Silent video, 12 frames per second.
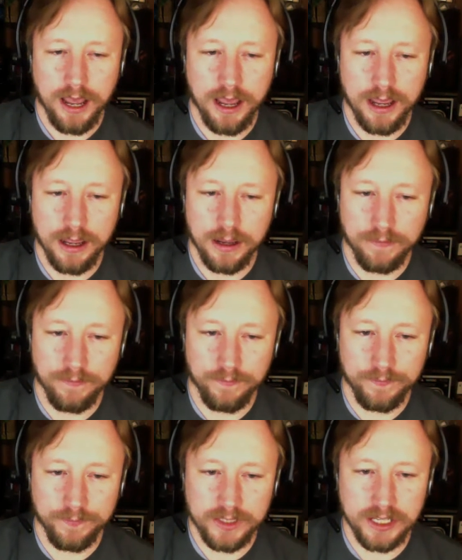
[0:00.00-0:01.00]
a
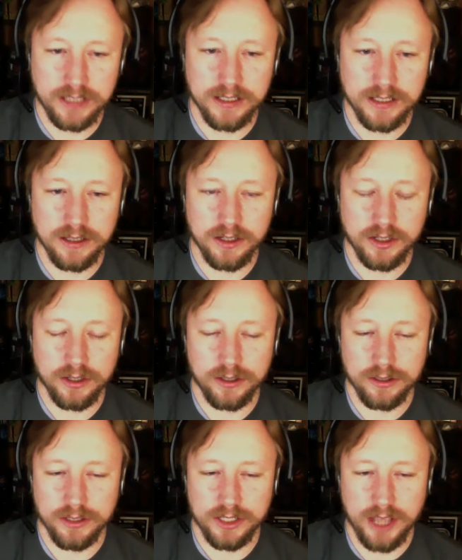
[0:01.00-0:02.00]
6-inch
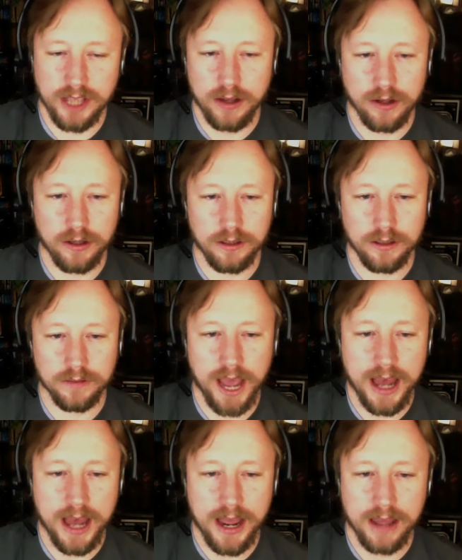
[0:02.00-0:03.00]
scale
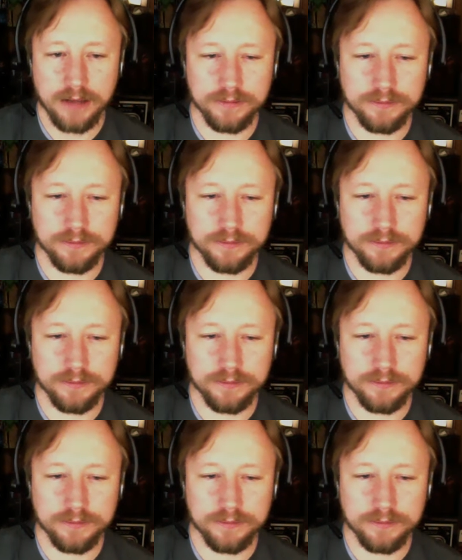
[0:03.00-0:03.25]
AT-AT,